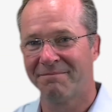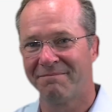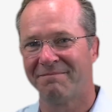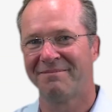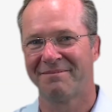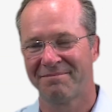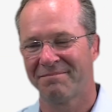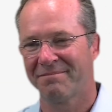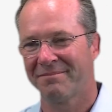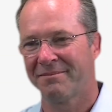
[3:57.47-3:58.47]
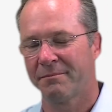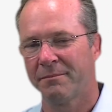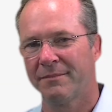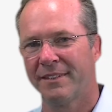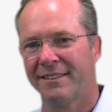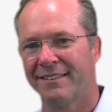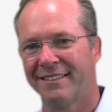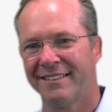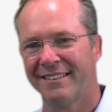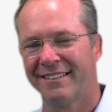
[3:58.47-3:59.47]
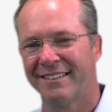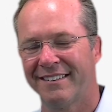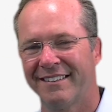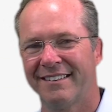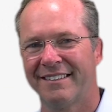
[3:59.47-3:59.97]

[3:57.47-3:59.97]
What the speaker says: This person isn't speaking.